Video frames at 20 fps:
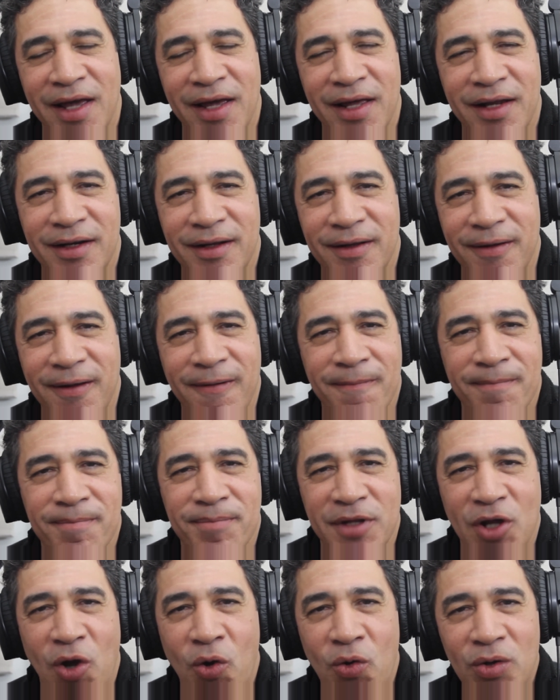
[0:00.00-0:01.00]
And
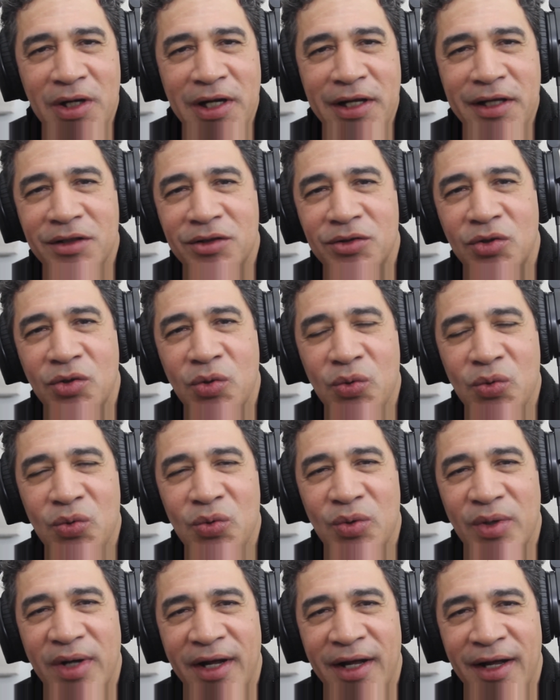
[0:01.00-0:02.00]
only
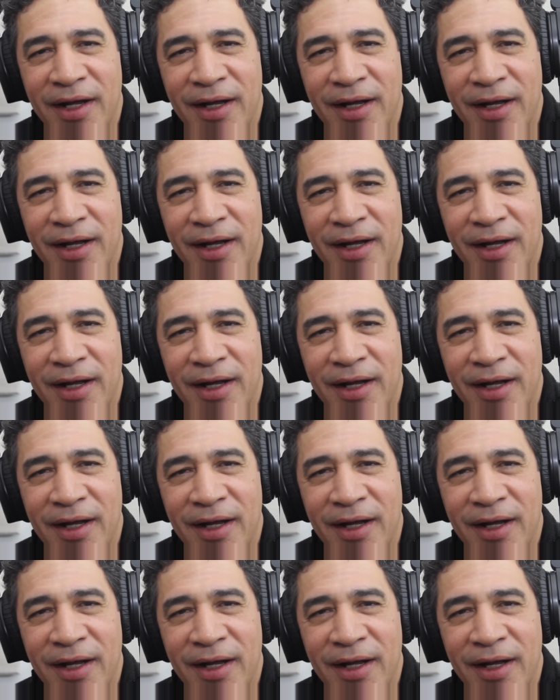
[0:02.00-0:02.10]
through